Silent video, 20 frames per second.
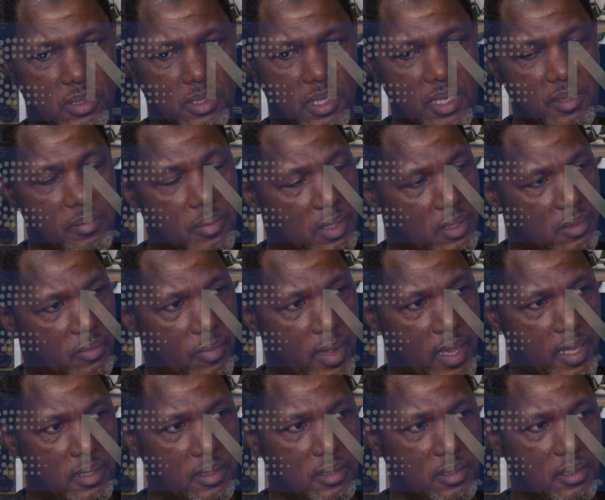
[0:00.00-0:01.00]
delivered
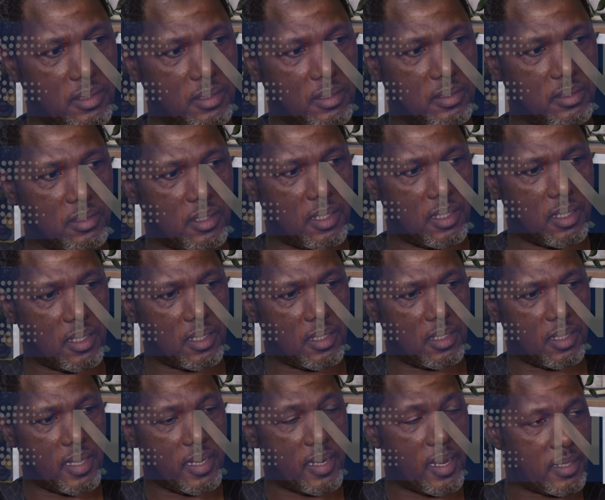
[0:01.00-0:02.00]
by
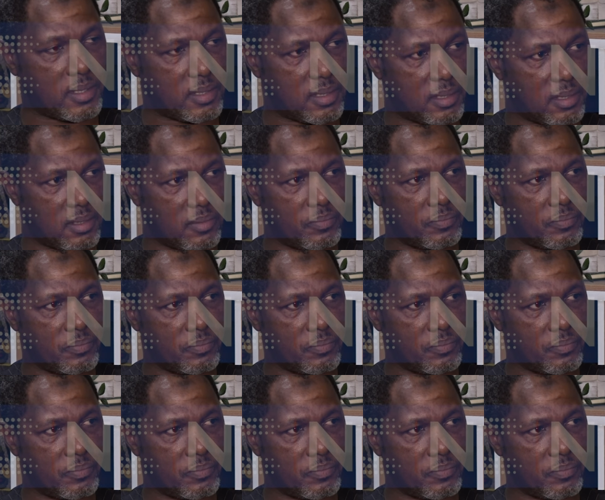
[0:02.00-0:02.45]
the NIC,